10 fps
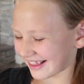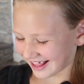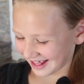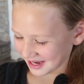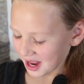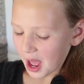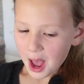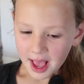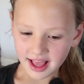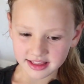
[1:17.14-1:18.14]
and then
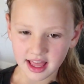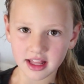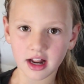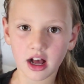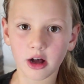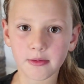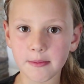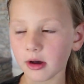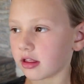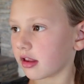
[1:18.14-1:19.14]
and then uh,
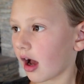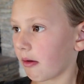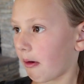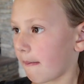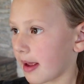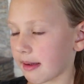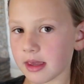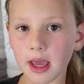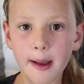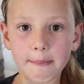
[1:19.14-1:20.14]
we both got one
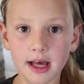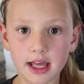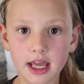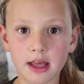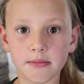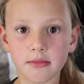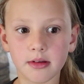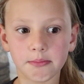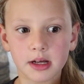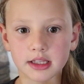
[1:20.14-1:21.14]
baby. But in,
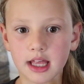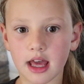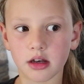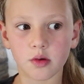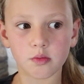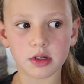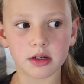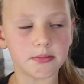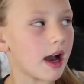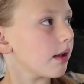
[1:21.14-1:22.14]
but then
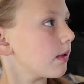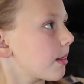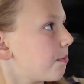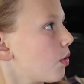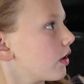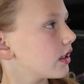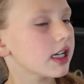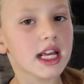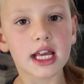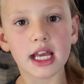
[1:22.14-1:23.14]
when mine was
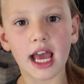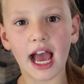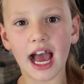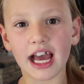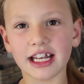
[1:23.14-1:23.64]
born, it,